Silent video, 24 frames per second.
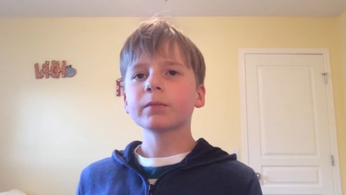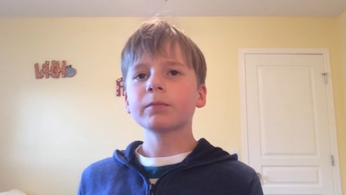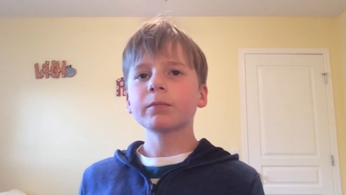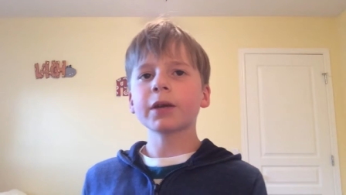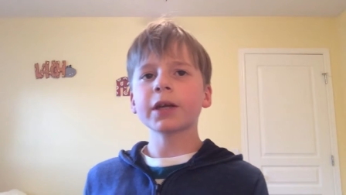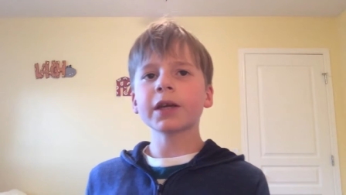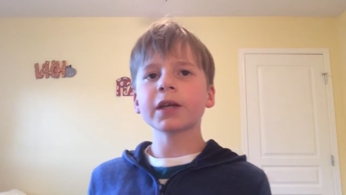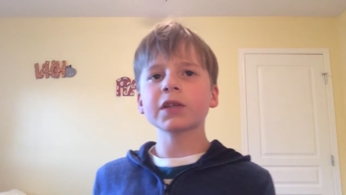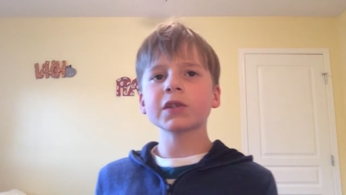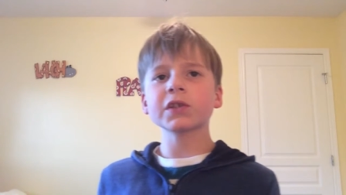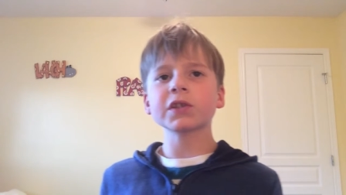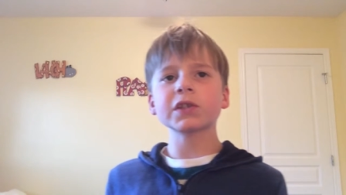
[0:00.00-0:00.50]

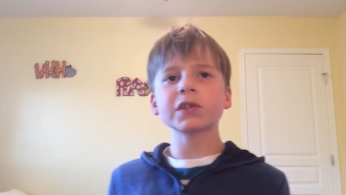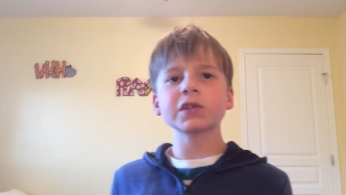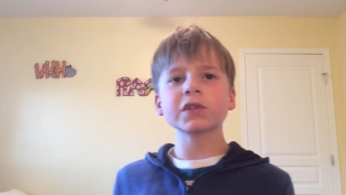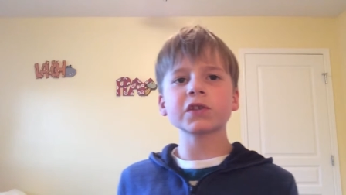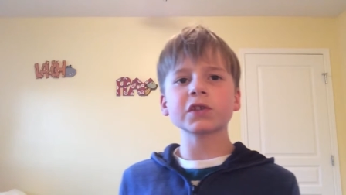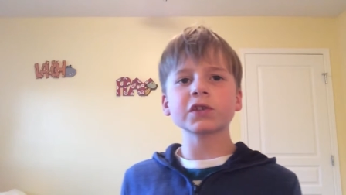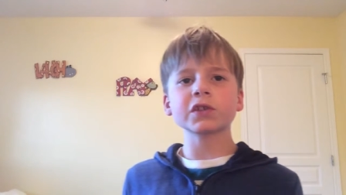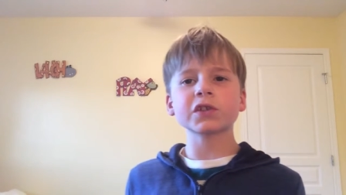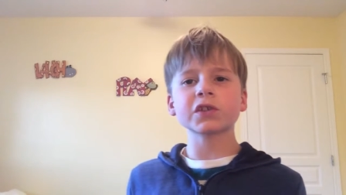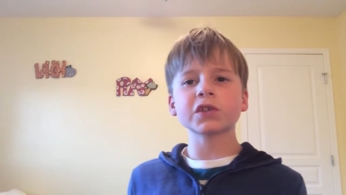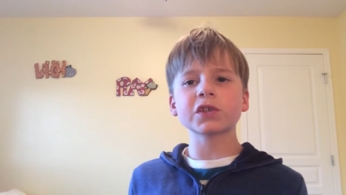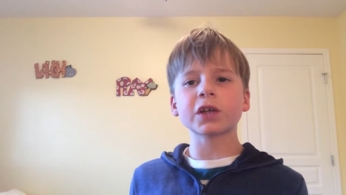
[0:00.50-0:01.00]
magazines
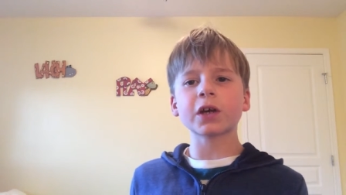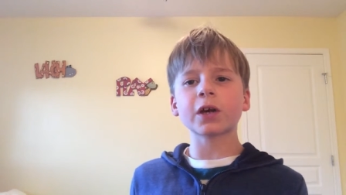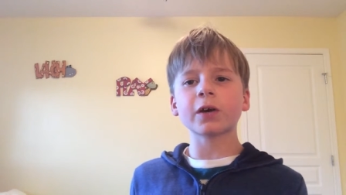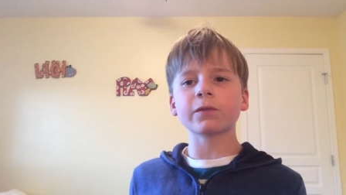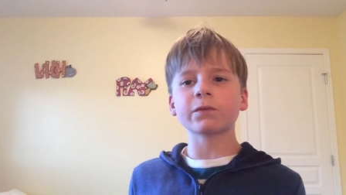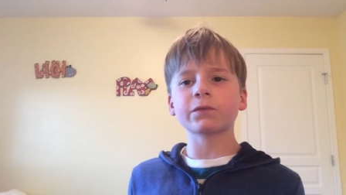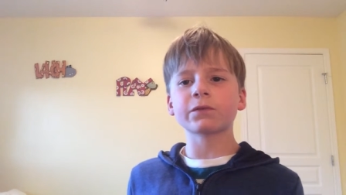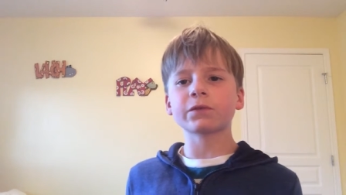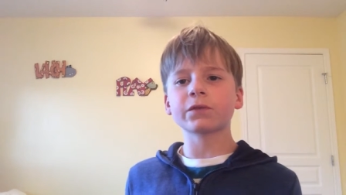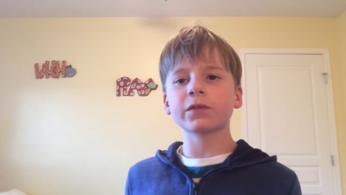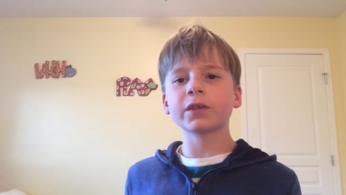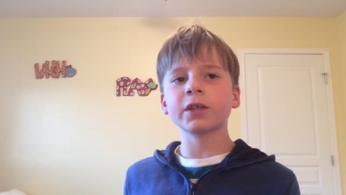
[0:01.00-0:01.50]
or
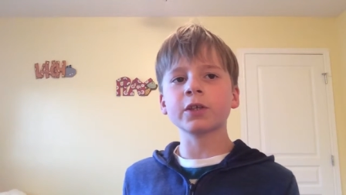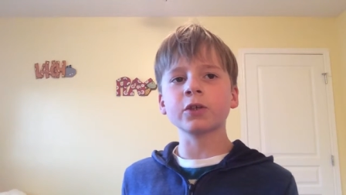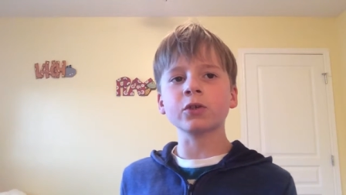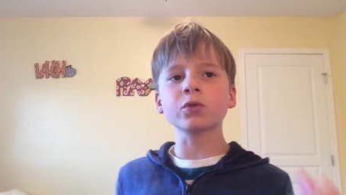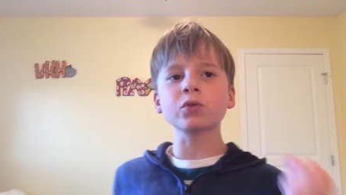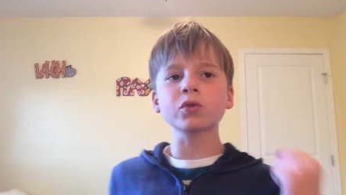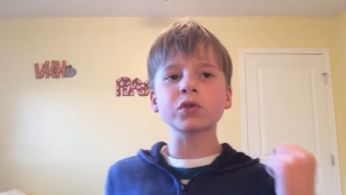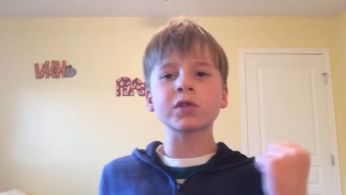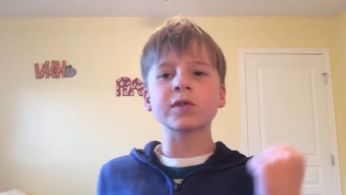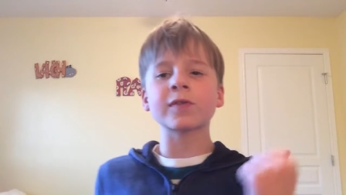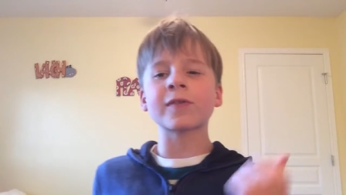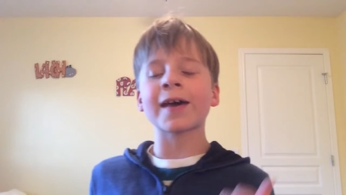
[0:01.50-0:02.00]
stuff,
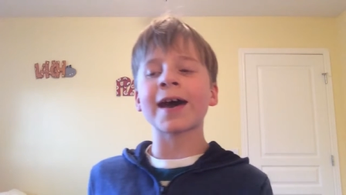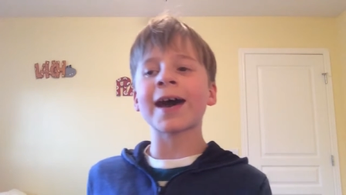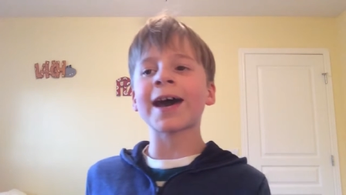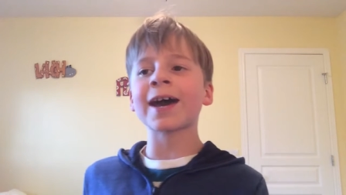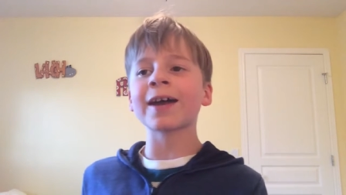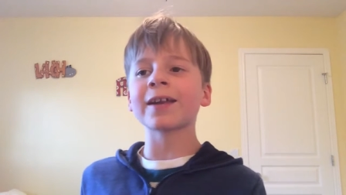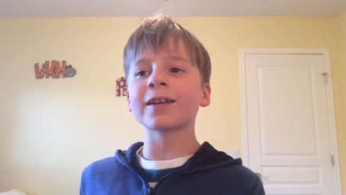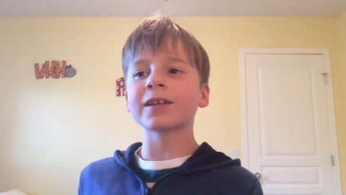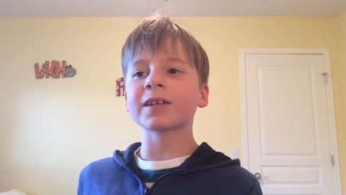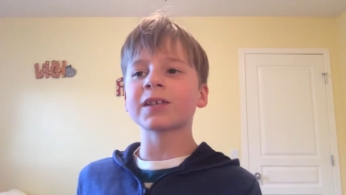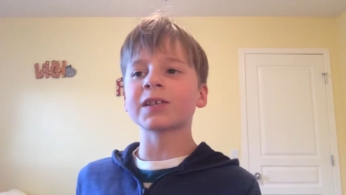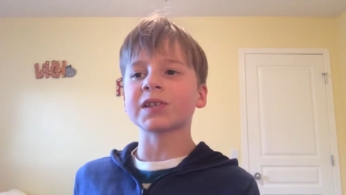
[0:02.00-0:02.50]
use
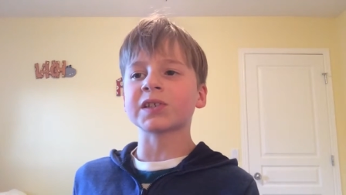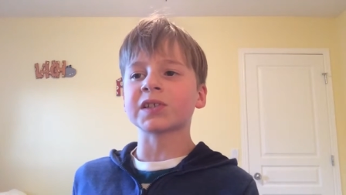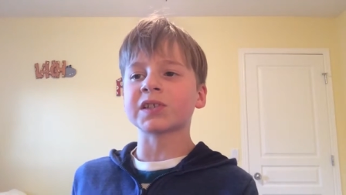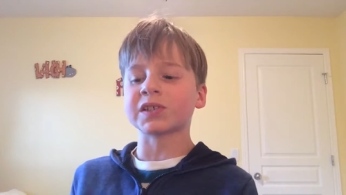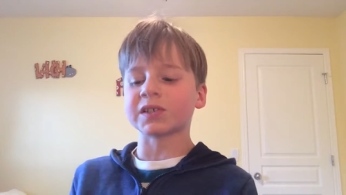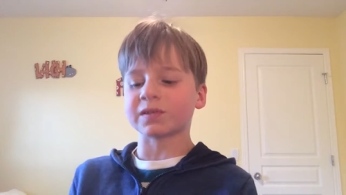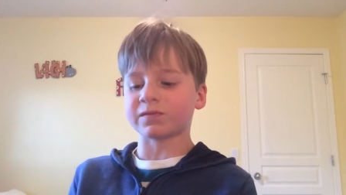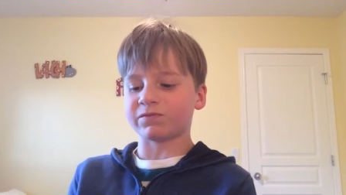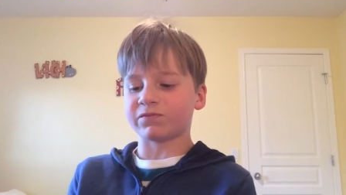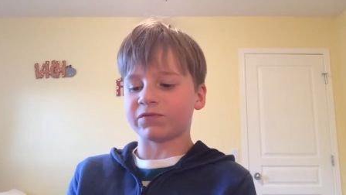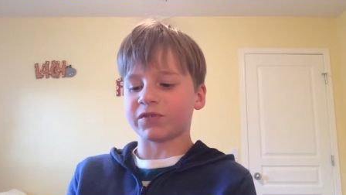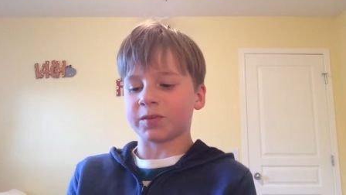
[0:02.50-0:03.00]
that
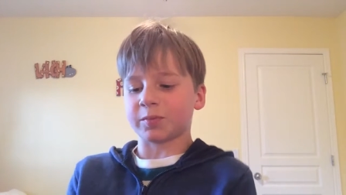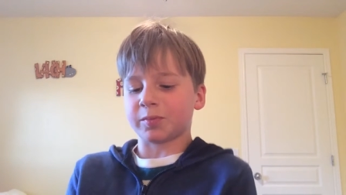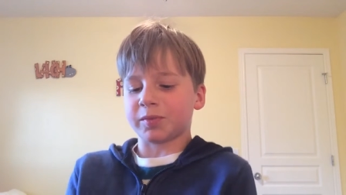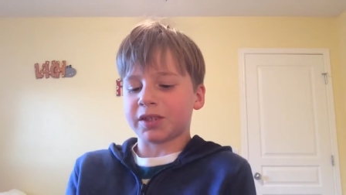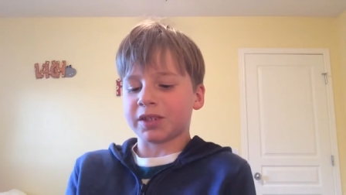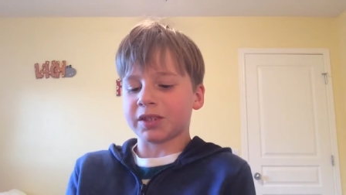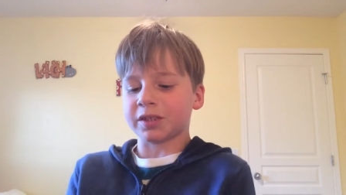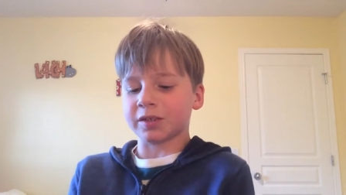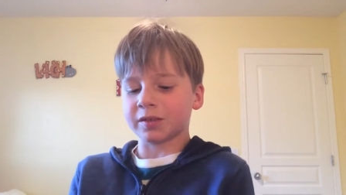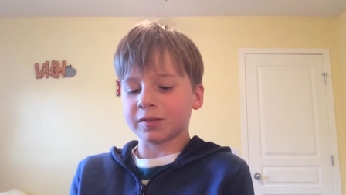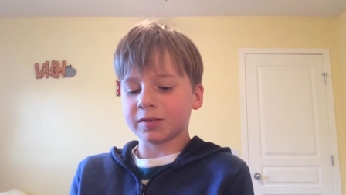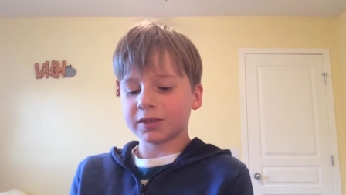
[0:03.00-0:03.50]
because for
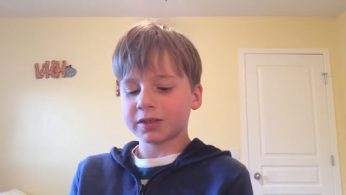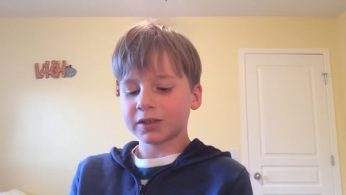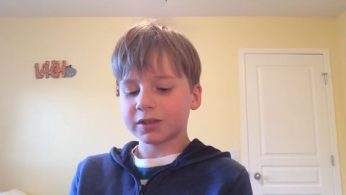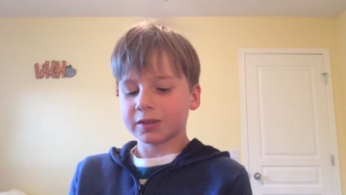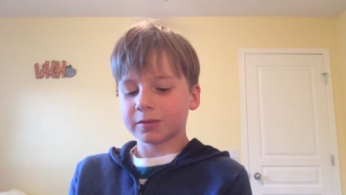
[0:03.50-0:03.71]
me,